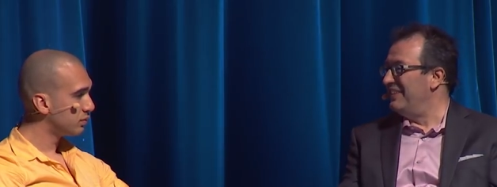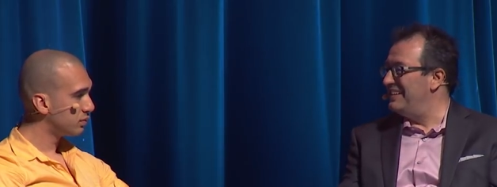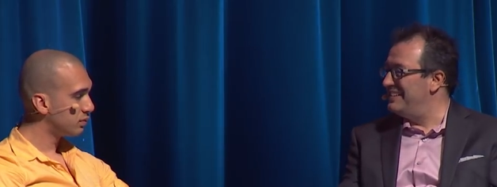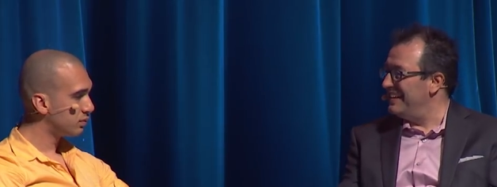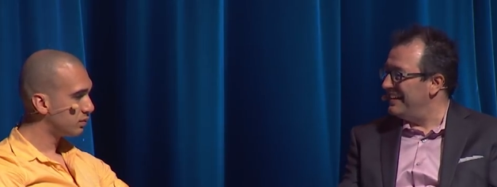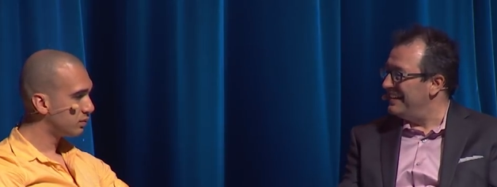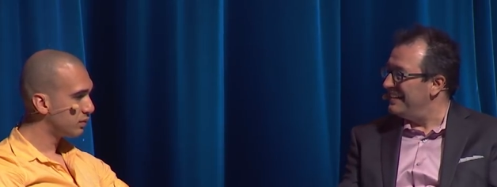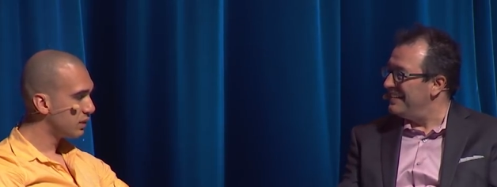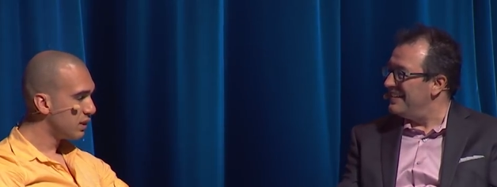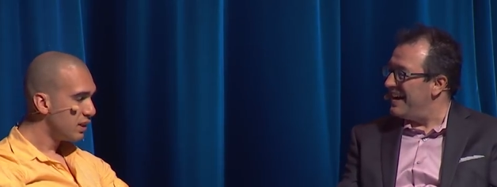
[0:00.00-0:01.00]
Speaker 1: what, uh,
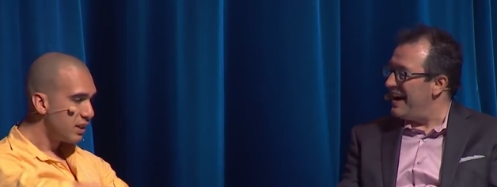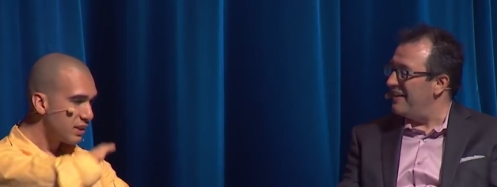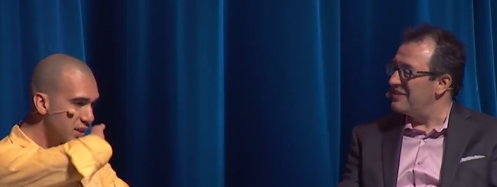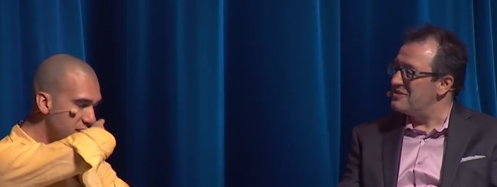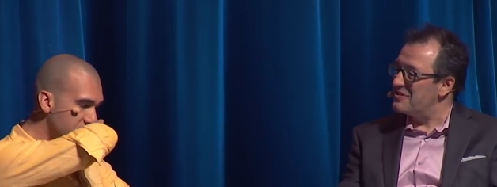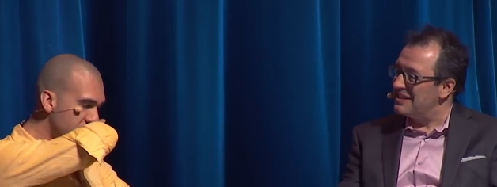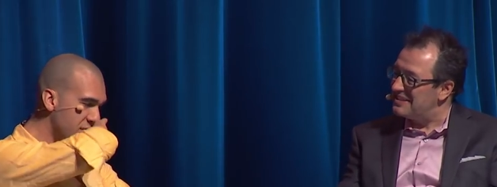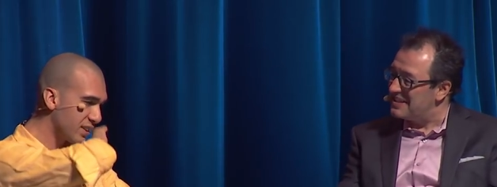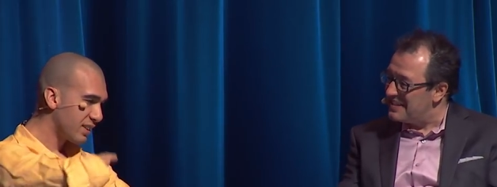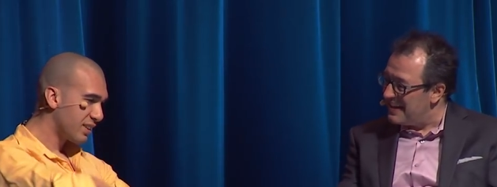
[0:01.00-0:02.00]
how did you get
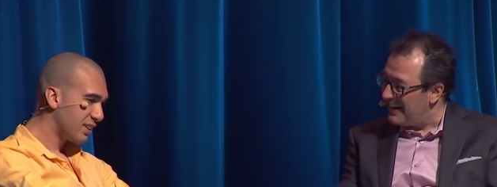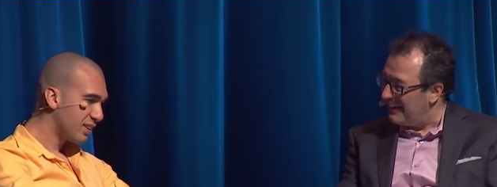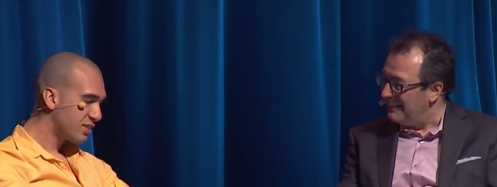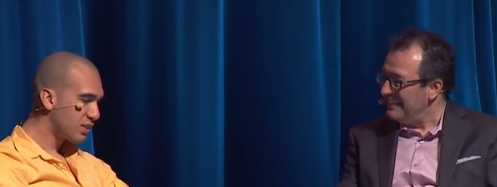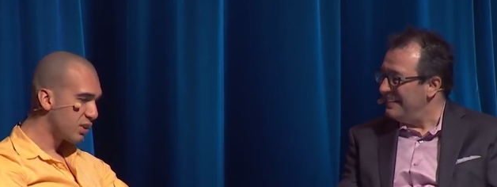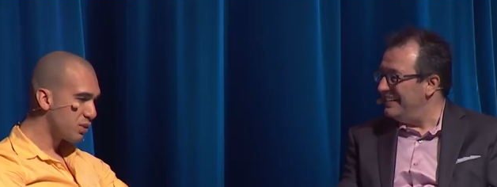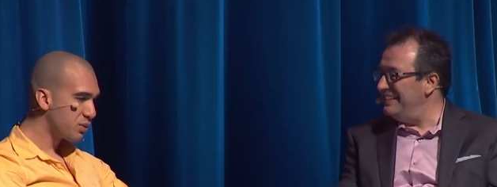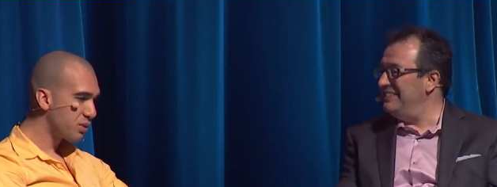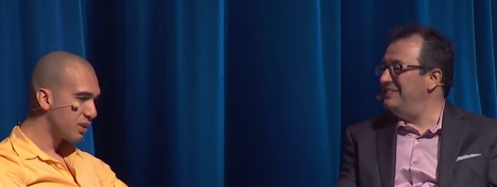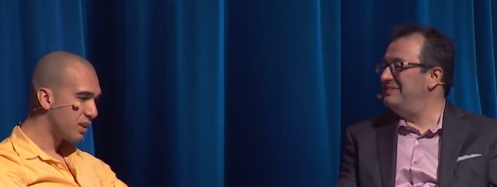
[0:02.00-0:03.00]
to there?
Speaker 2: So
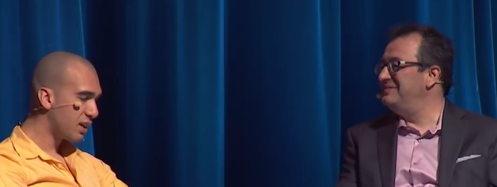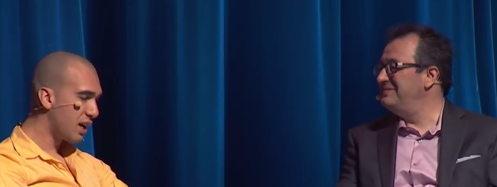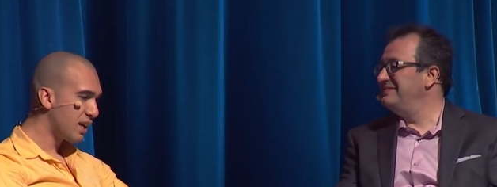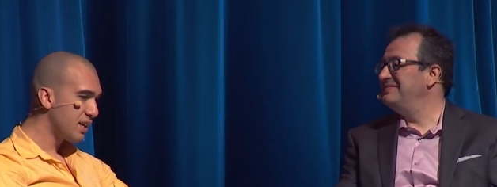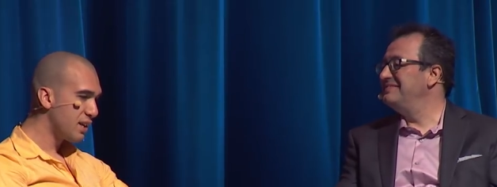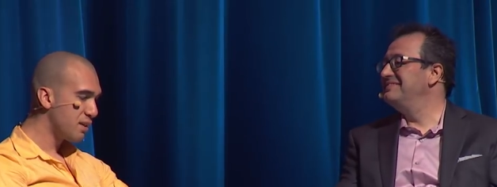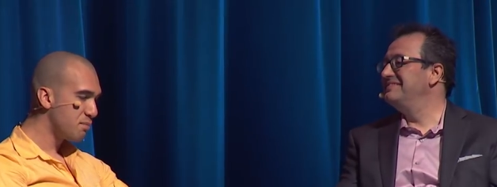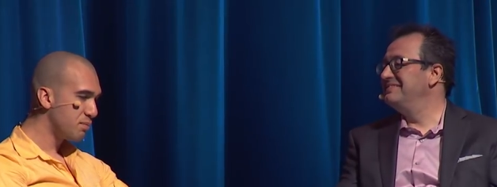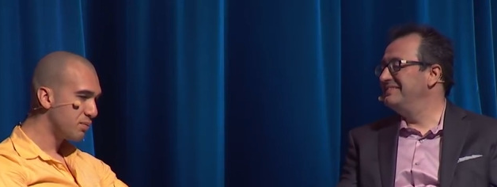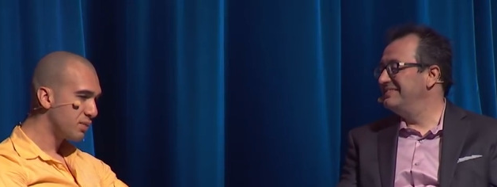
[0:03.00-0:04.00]
I,
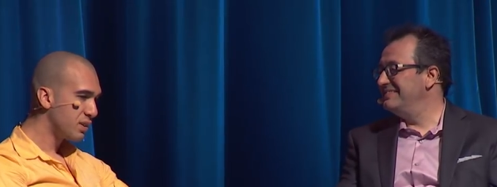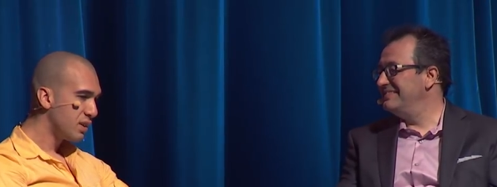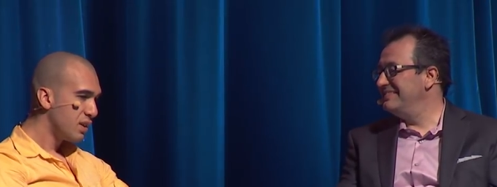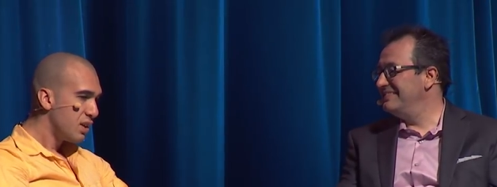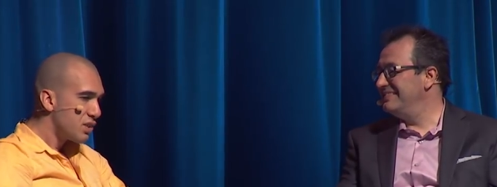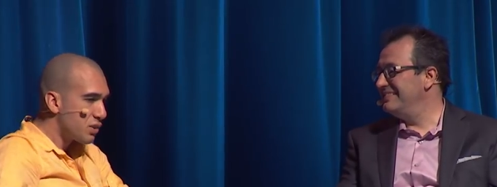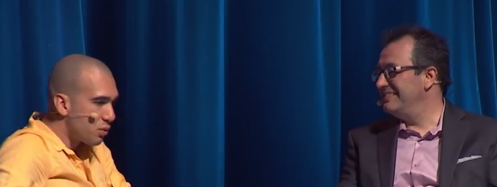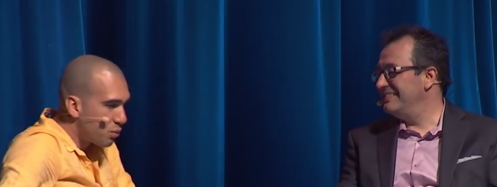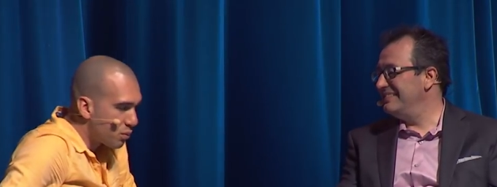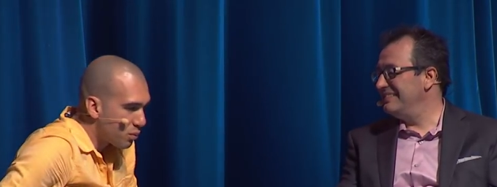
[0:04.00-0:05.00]
um,
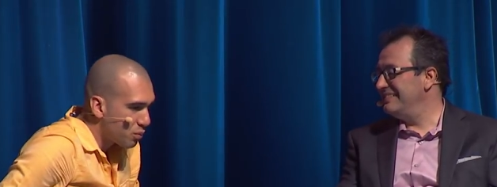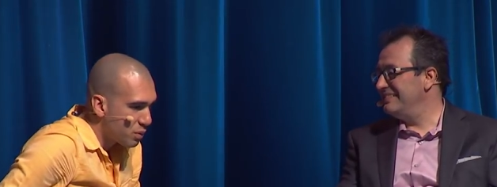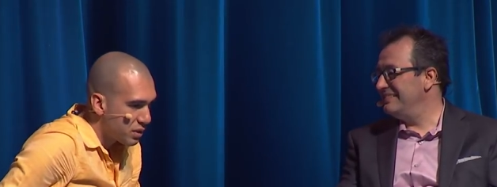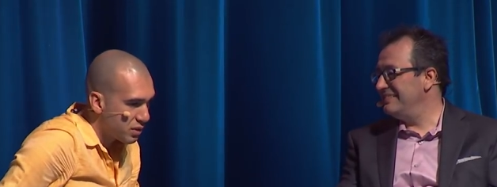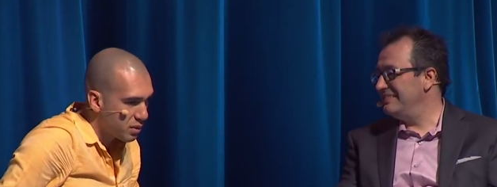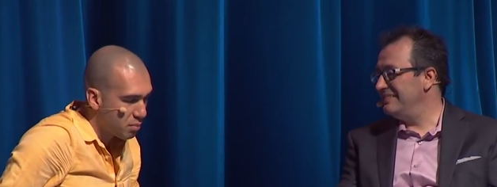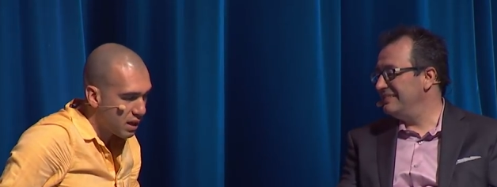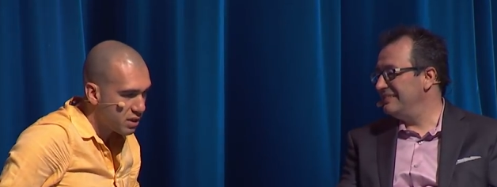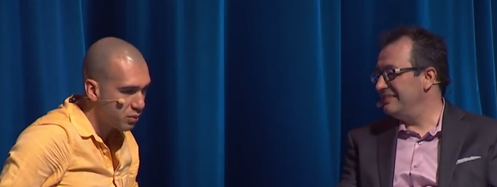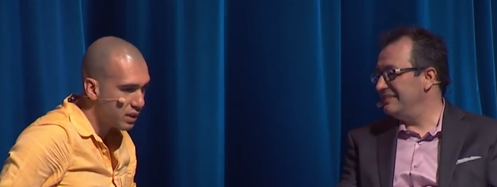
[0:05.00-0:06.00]
so with the
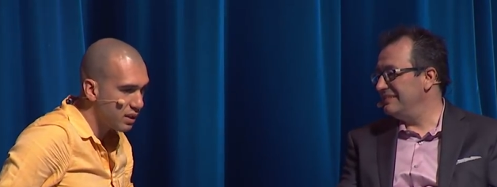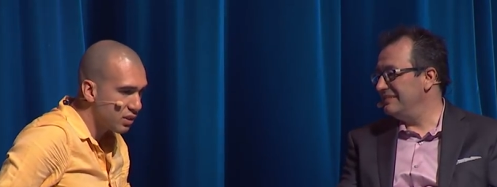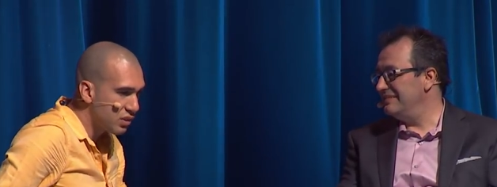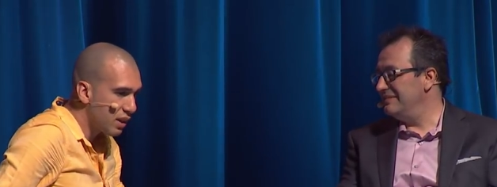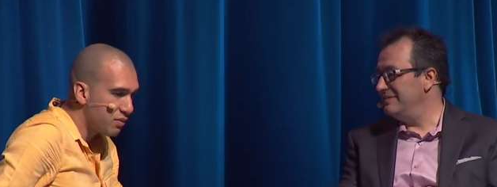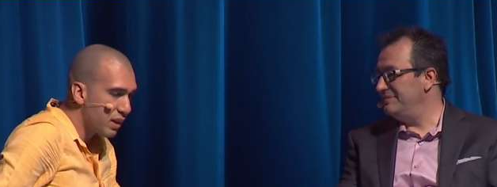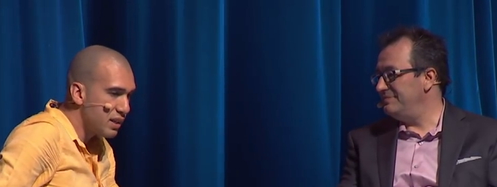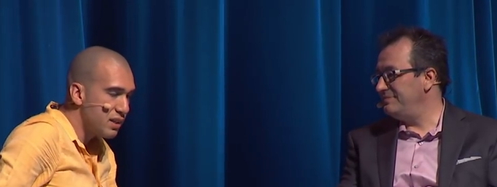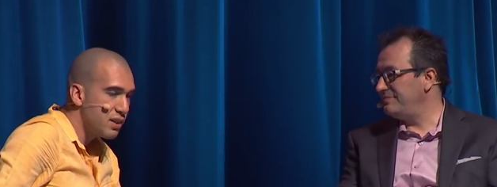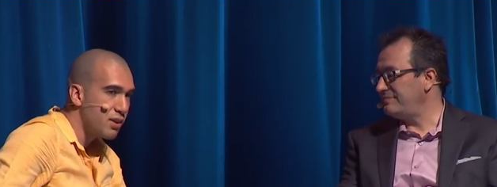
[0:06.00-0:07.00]
mind reading stuff, I
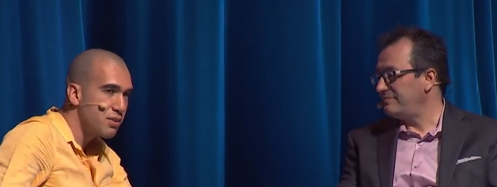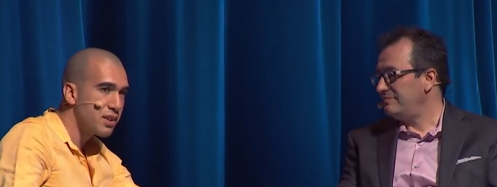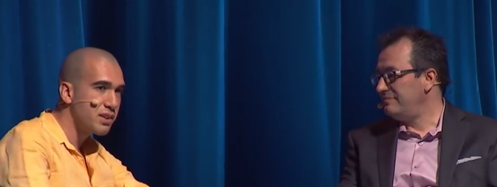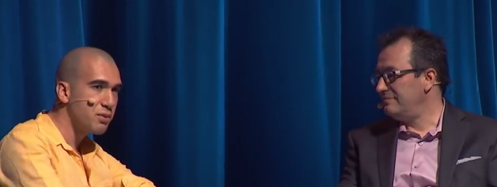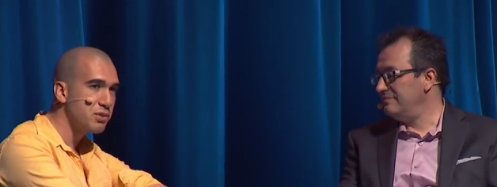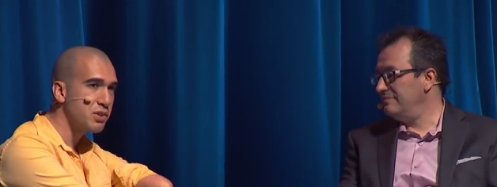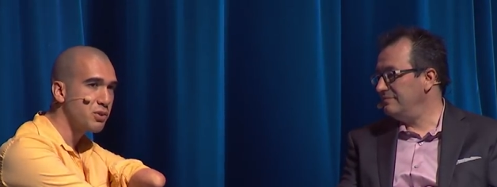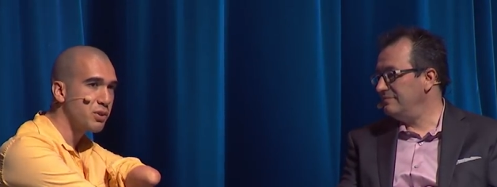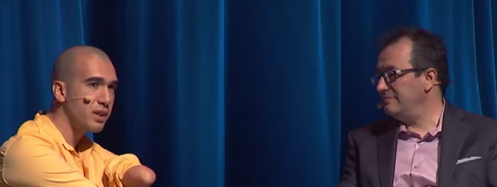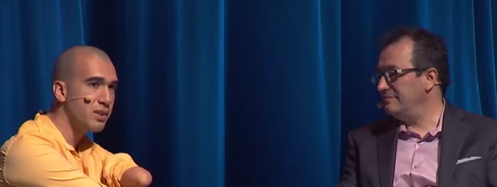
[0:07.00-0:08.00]
didn't know that there was a
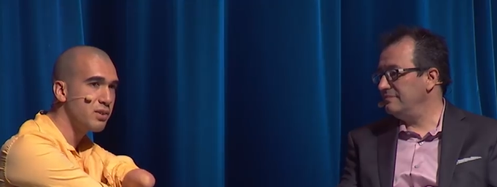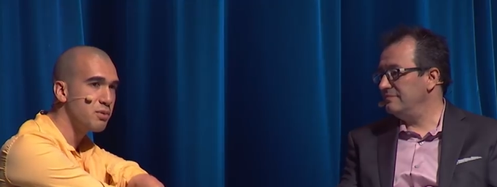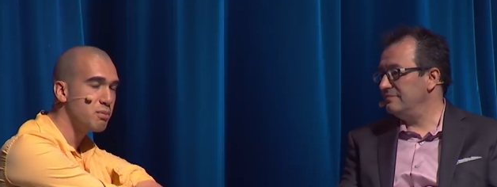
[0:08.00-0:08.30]
trick to